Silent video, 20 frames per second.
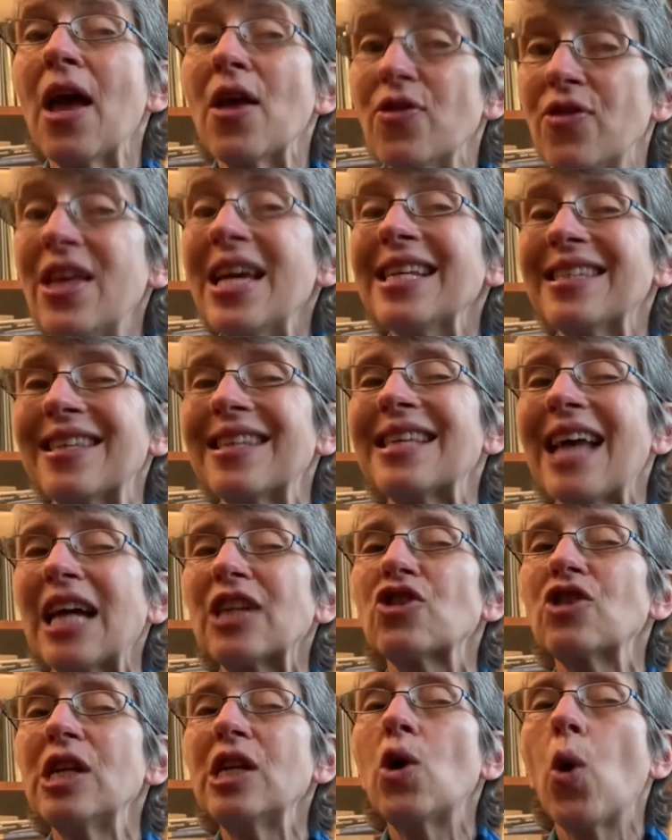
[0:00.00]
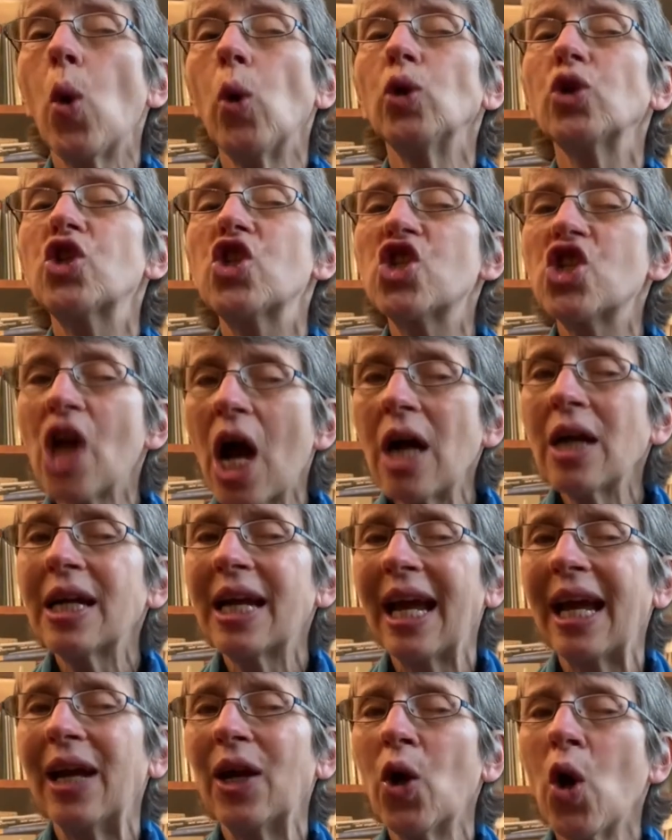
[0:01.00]
This is actually called
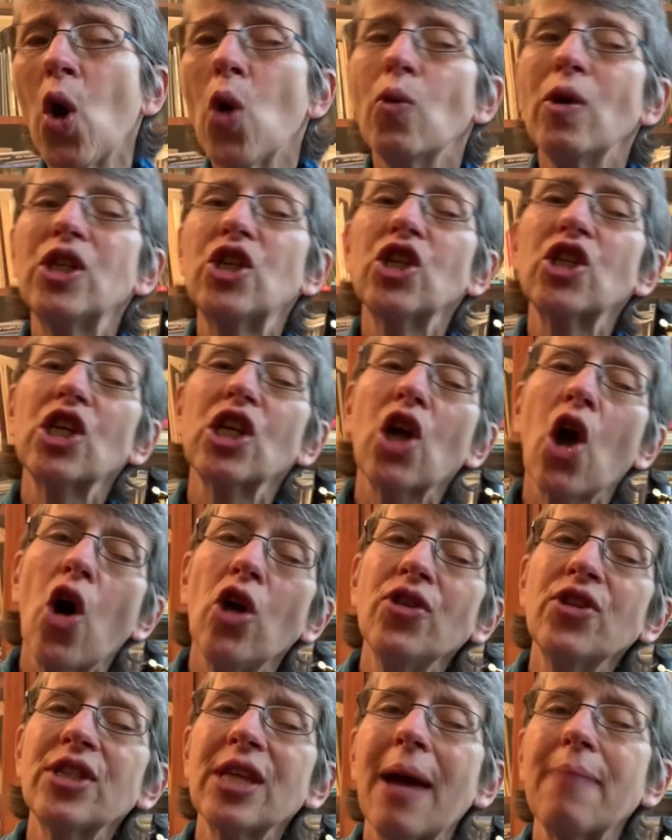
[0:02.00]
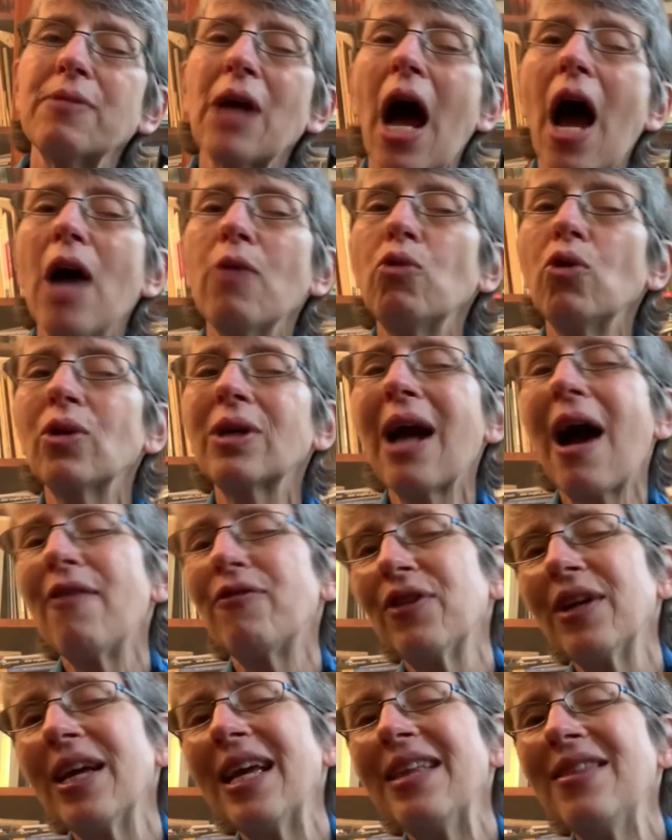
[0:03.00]
chunking, which is a concept I will
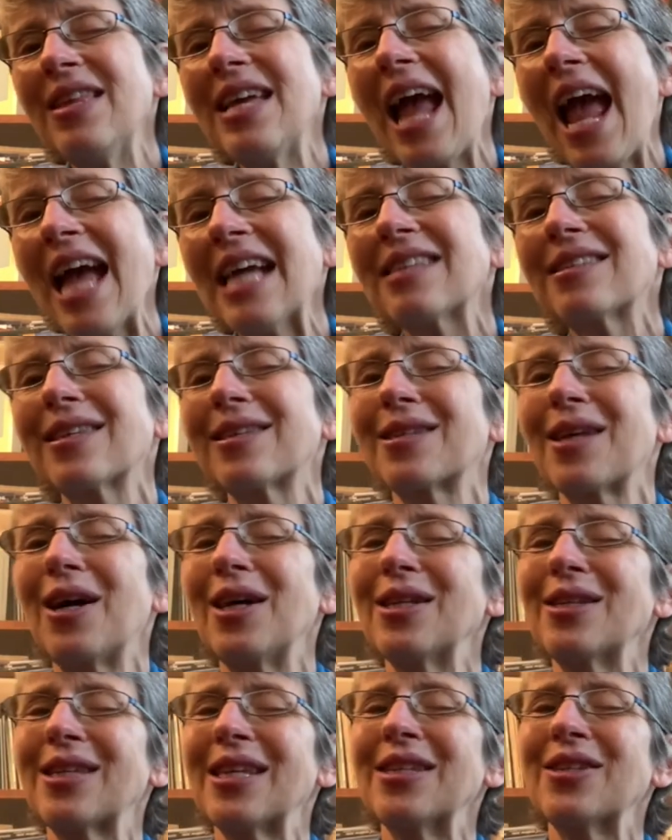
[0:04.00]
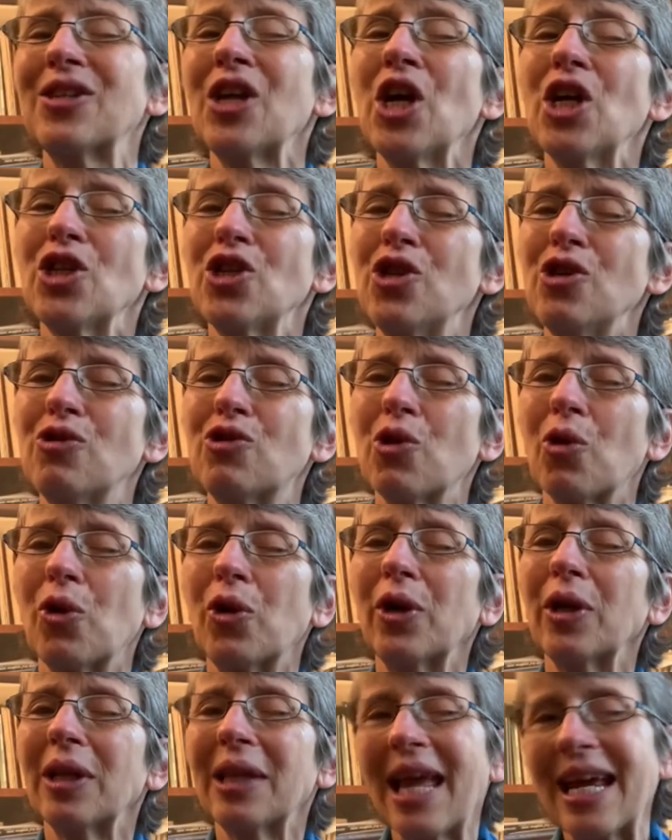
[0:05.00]
cover in the exercises
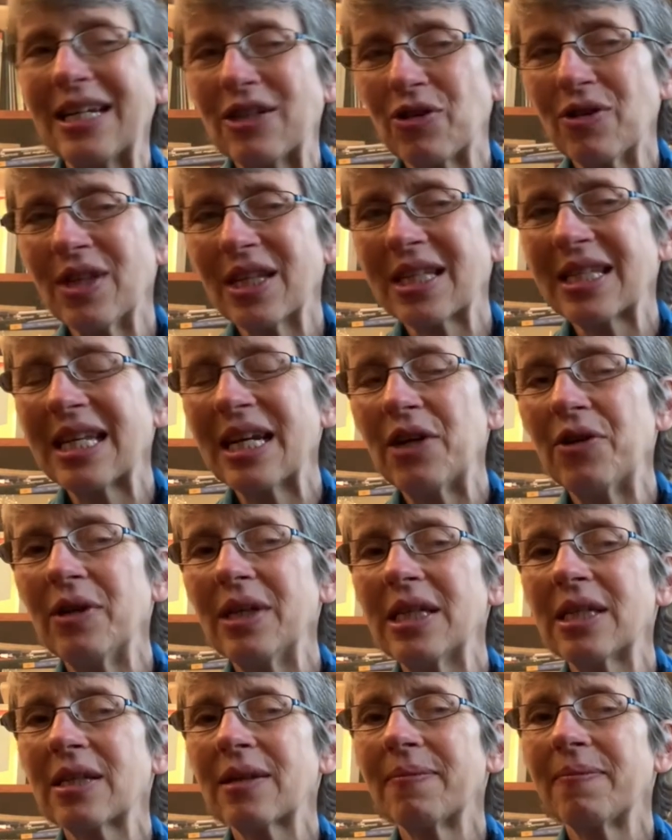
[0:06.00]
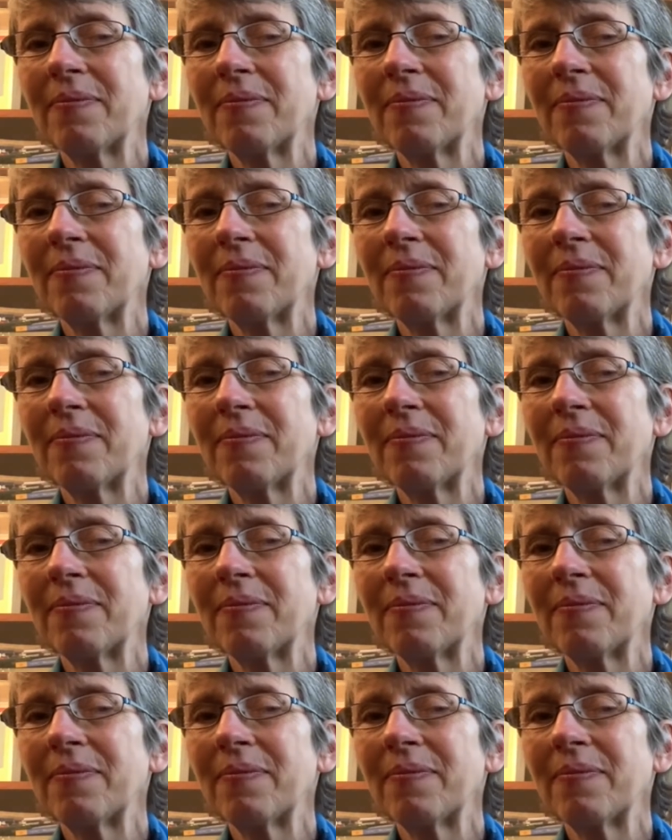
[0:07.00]
tutorial later in the series.